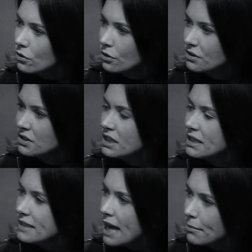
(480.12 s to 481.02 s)
the cause, yes,
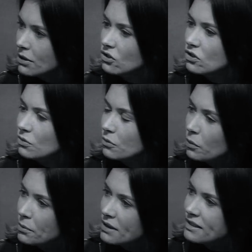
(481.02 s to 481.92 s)
did damage to
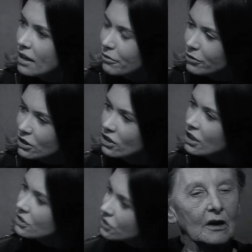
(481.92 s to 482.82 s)
women's suffrage.
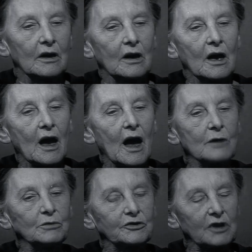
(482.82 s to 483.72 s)
Do you agree with her?
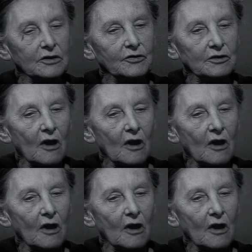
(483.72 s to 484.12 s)
I entirely? would think